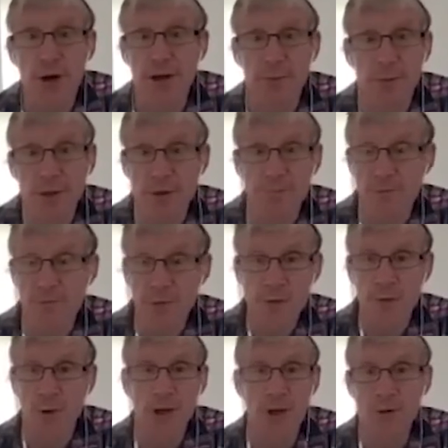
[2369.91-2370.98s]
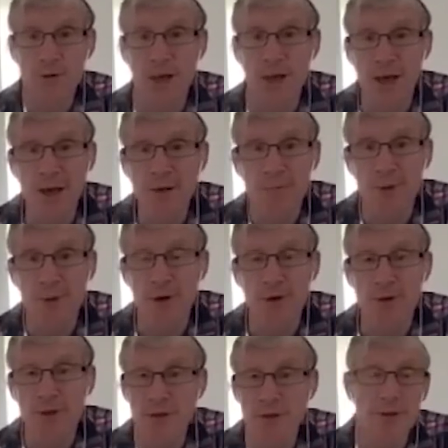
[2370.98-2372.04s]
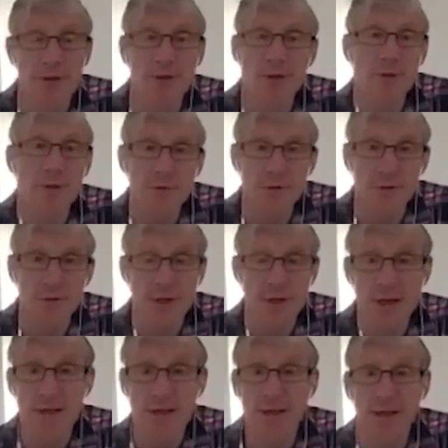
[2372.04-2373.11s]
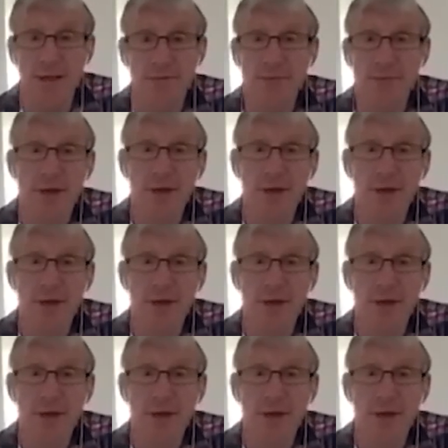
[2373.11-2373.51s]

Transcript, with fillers: I mean, the swallows and the house martins and the swifts are nesting in